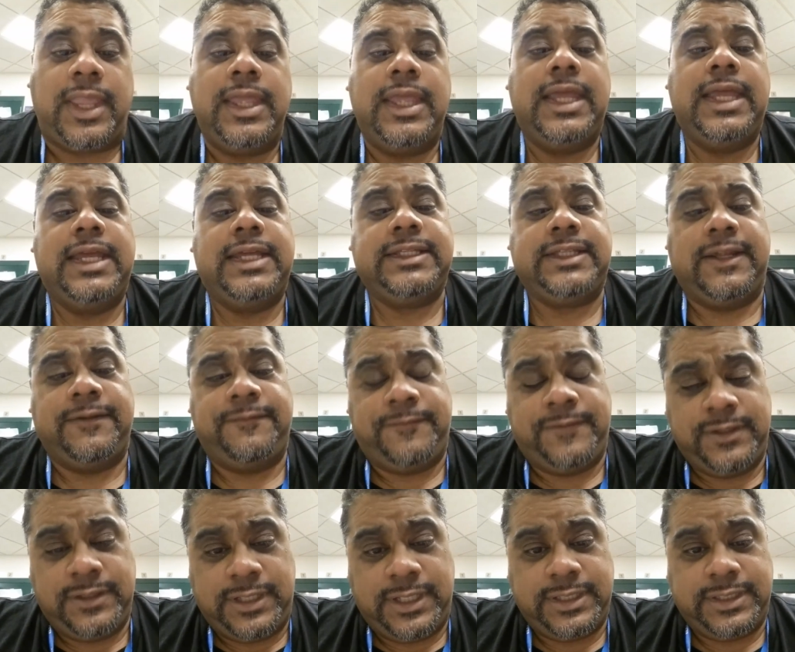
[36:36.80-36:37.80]
So I feel
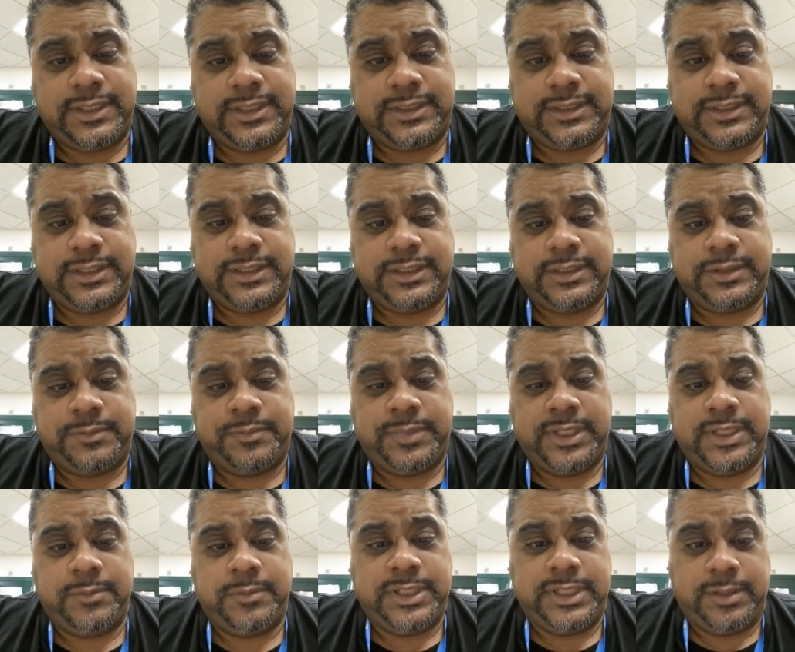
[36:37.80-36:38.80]
like this is being
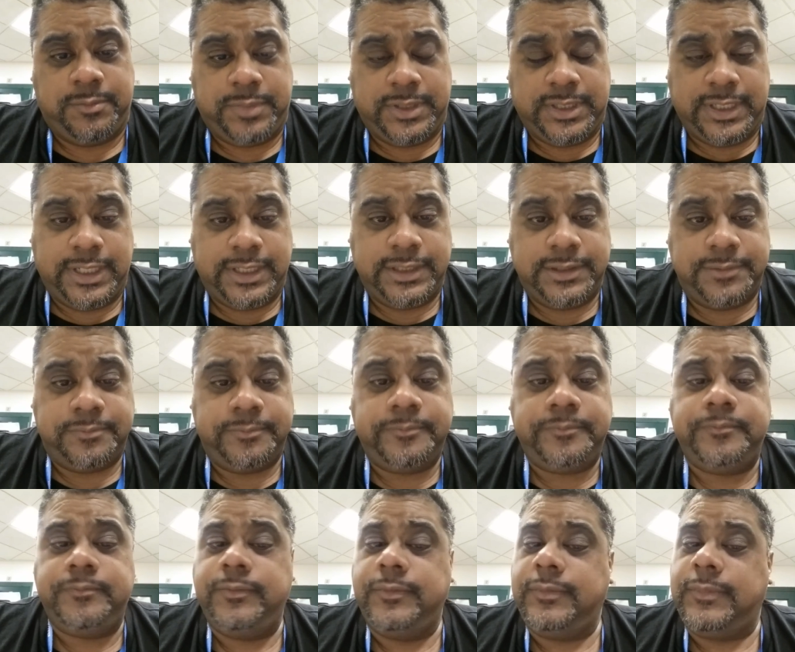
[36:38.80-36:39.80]
manipulated.
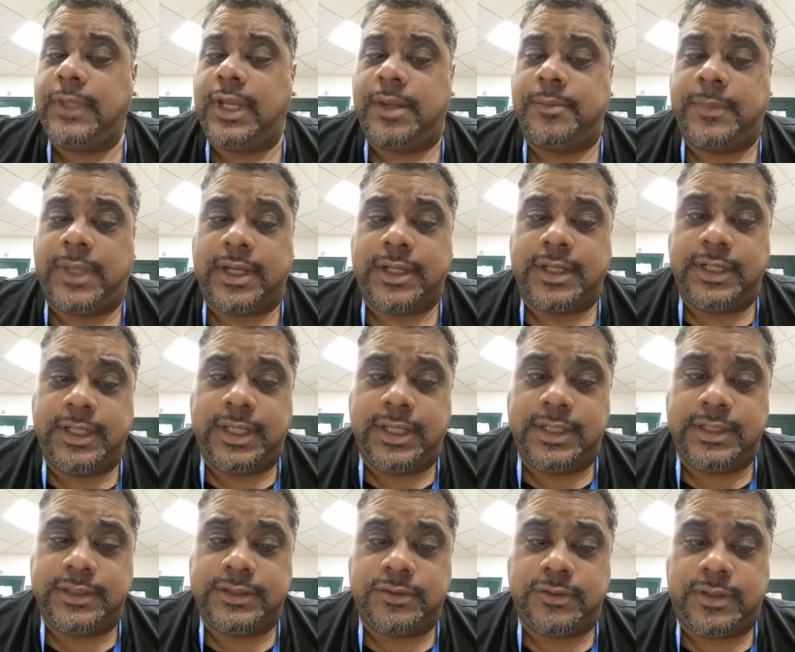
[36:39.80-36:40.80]
I'm not going to get
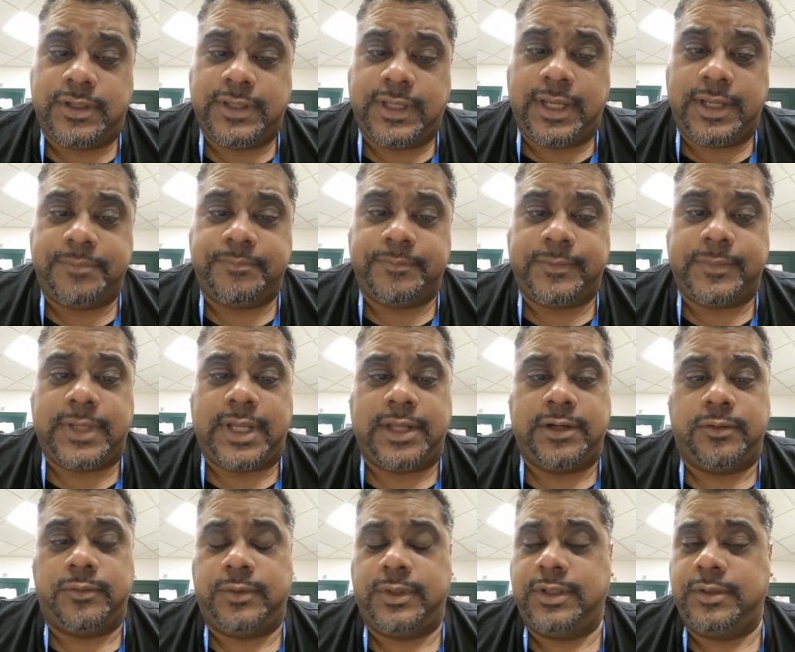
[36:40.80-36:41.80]
into all that. I don't
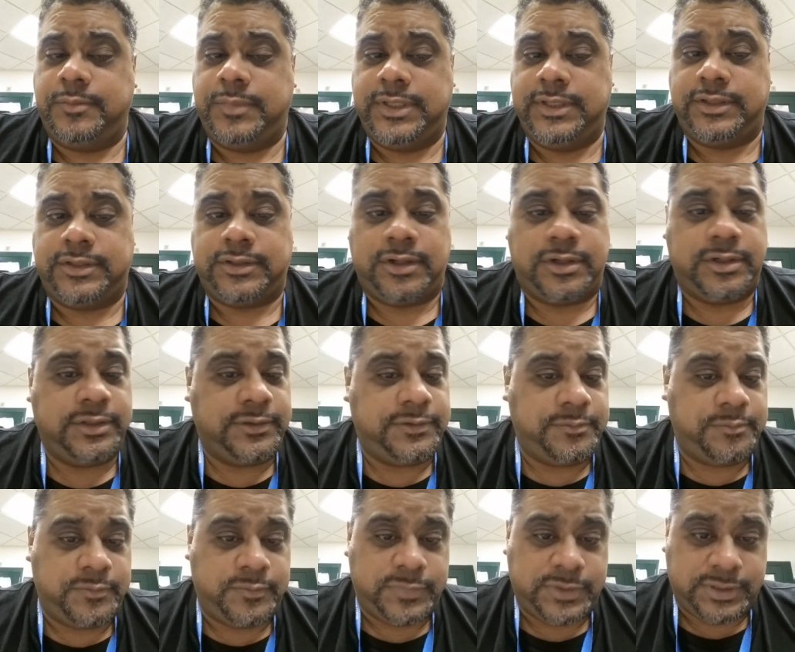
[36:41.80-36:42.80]
want to be starting
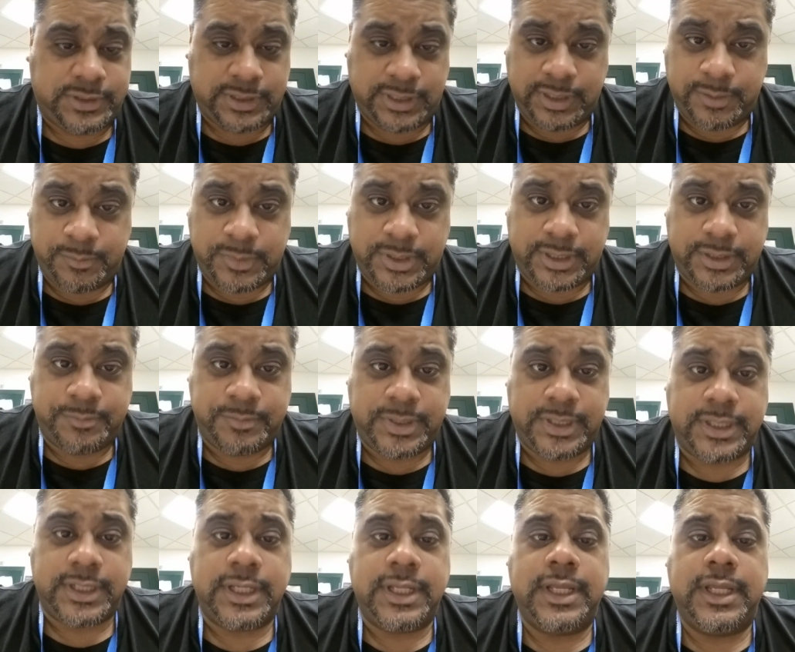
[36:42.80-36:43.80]
to fling mud, but
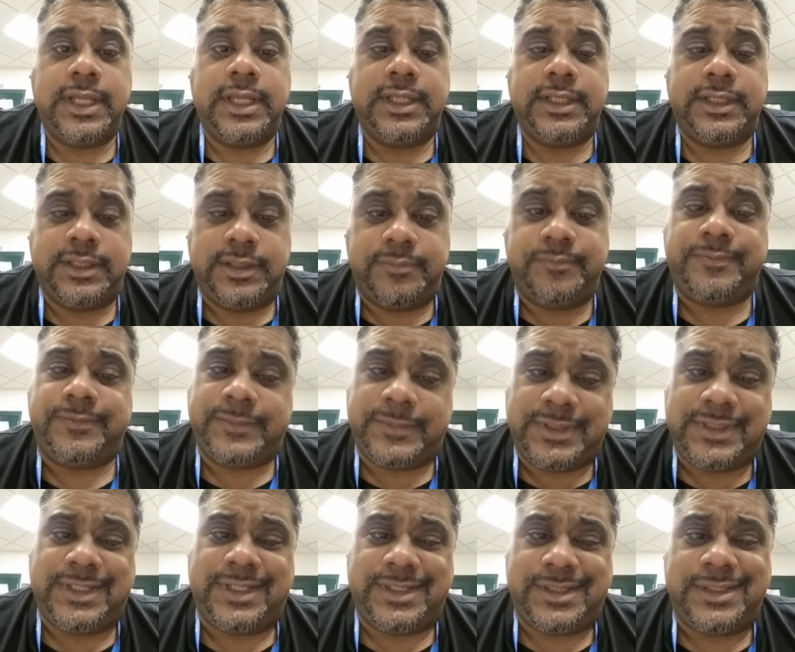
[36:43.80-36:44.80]

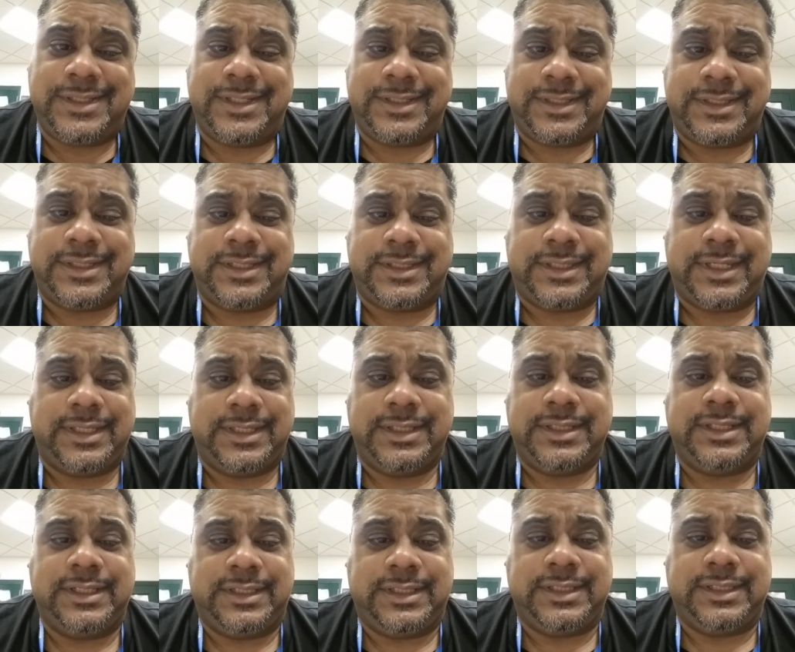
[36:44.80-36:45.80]
let's just say that
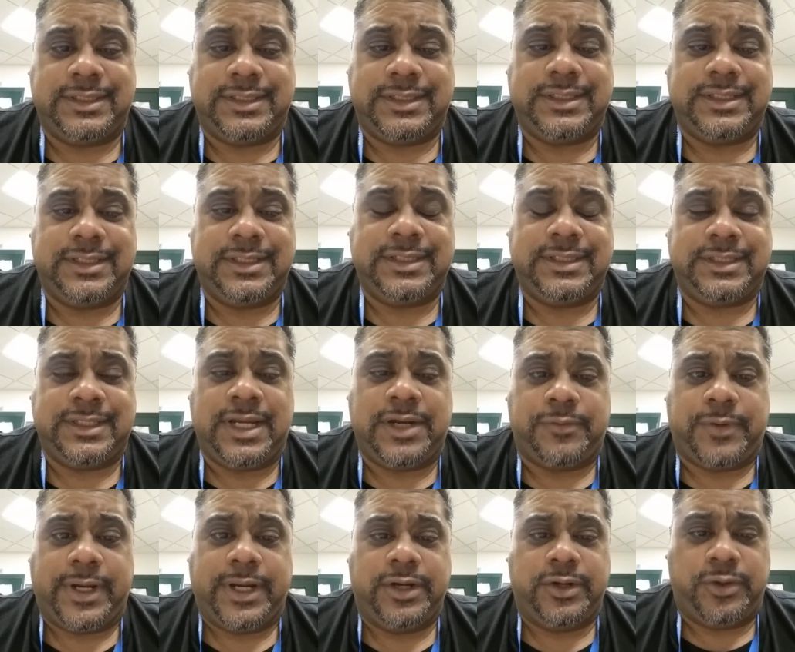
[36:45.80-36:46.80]
this is not
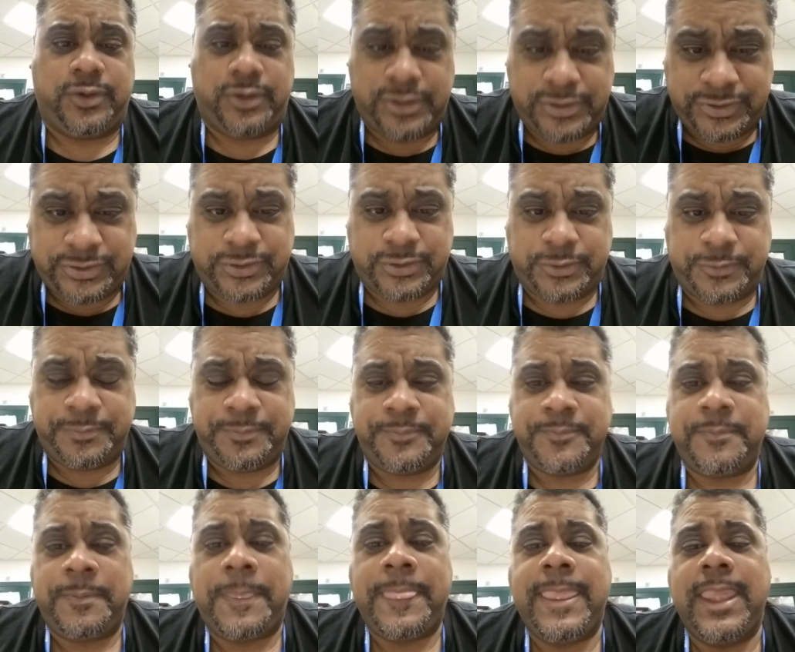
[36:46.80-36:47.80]
right. Also,
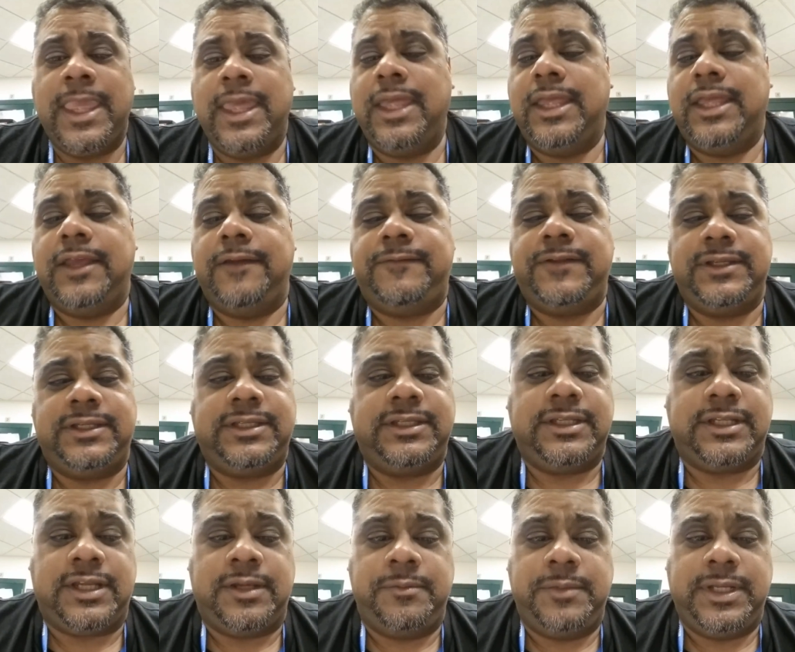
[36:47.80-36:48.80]
if this is a
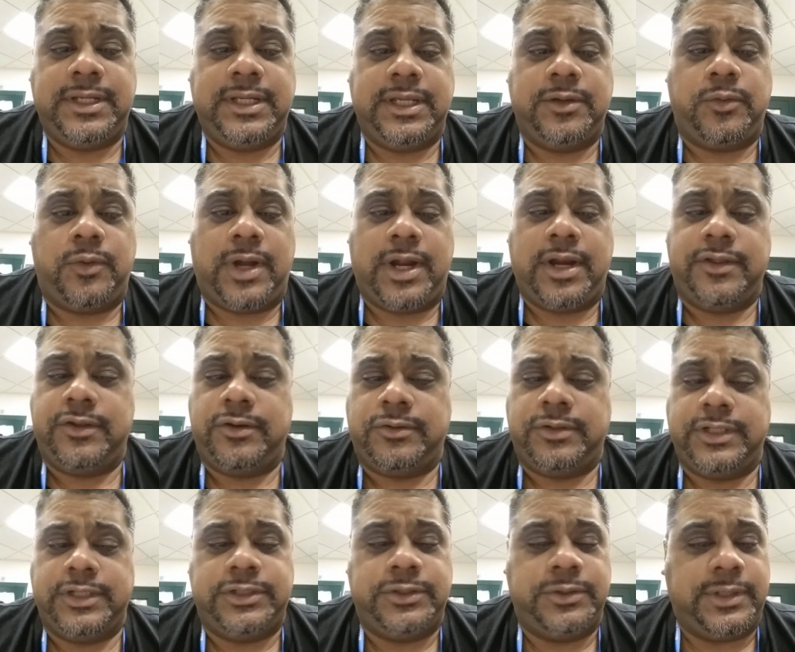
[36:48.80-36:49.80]
committee, why are there only
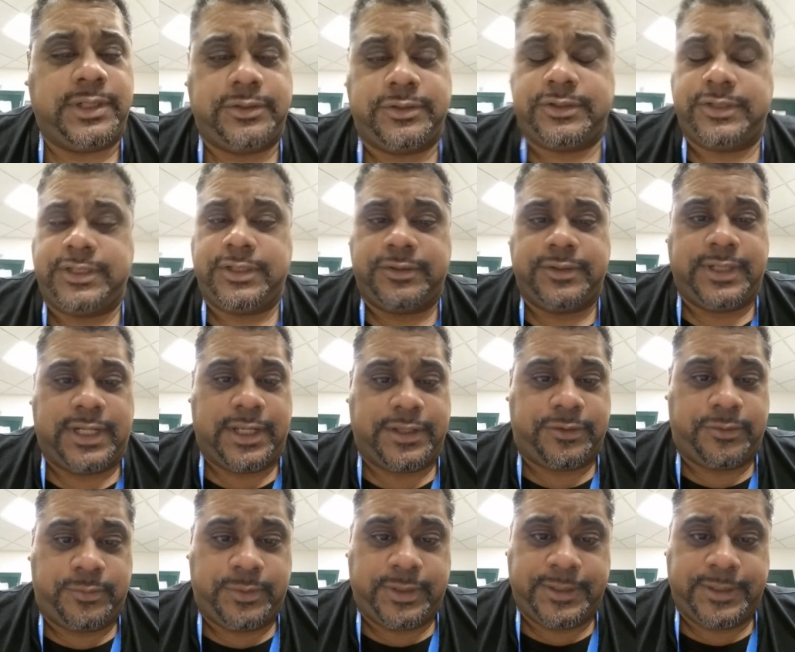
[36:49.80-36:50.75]
2 elders here and not 3?